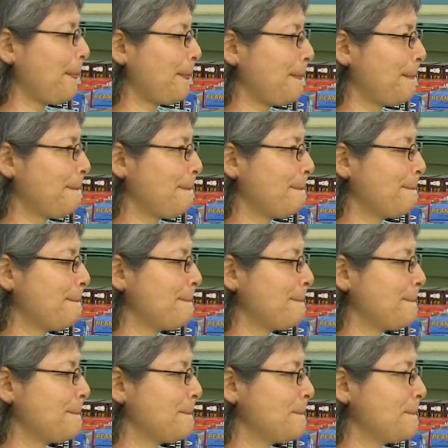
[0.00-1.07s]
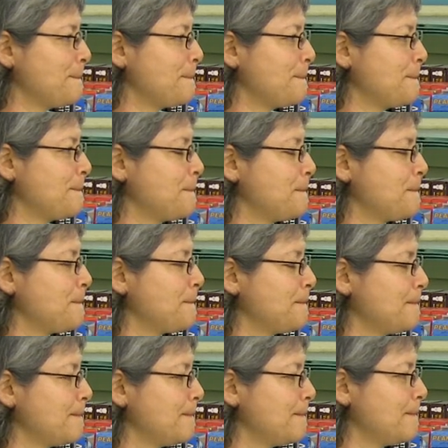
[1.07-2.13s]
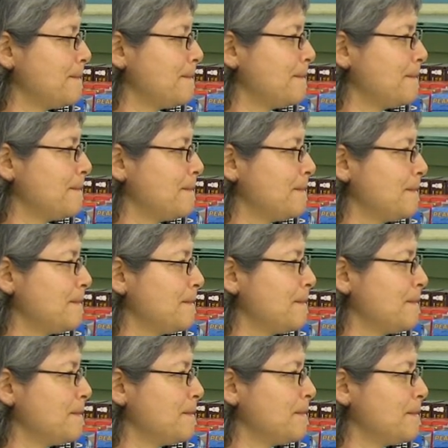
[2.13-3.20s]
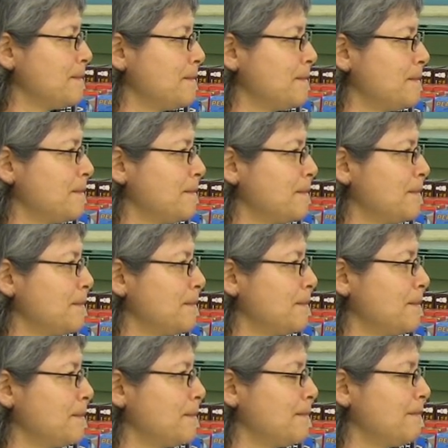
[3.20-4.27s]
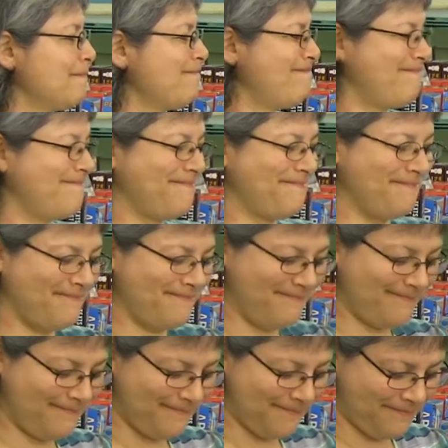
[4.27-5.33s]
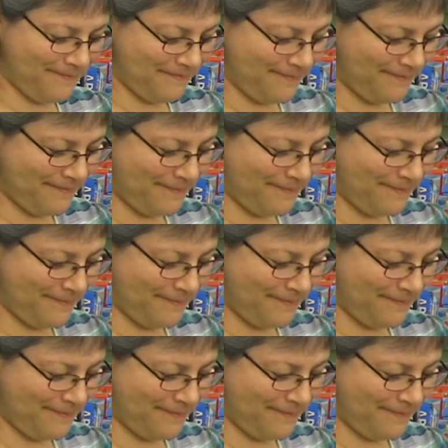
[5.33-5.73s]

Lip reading: The person shown says nothing.